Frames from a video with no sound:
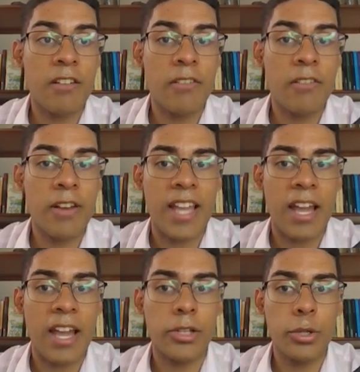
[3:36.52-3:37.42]
on
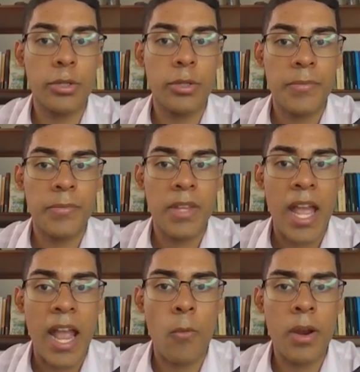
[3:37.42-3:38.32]
generate download,
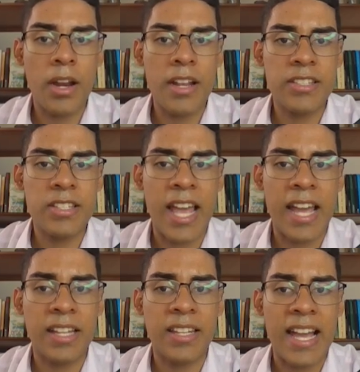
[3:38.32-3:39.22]
and we're gonna
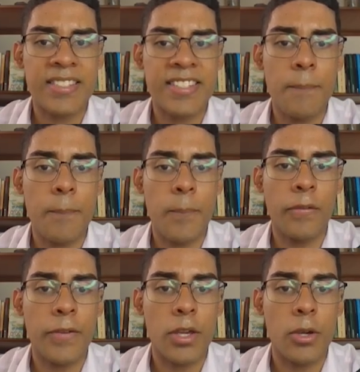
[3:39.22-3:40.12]
select a
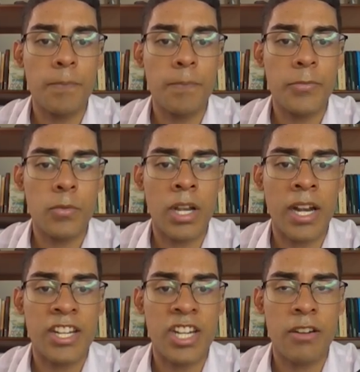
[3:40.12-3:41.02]
simple view.
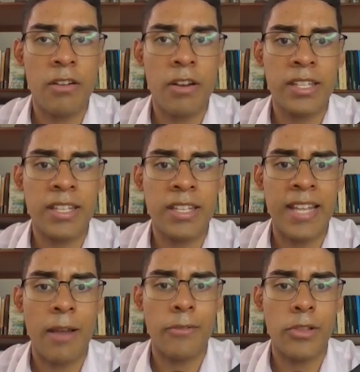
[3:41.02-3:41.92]
We're gonna generate
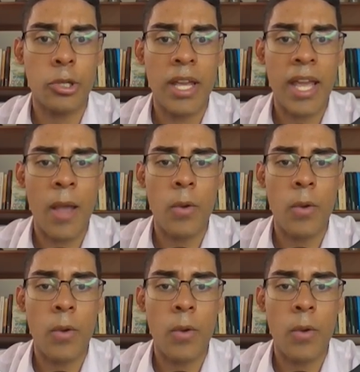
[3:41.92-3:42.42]
download,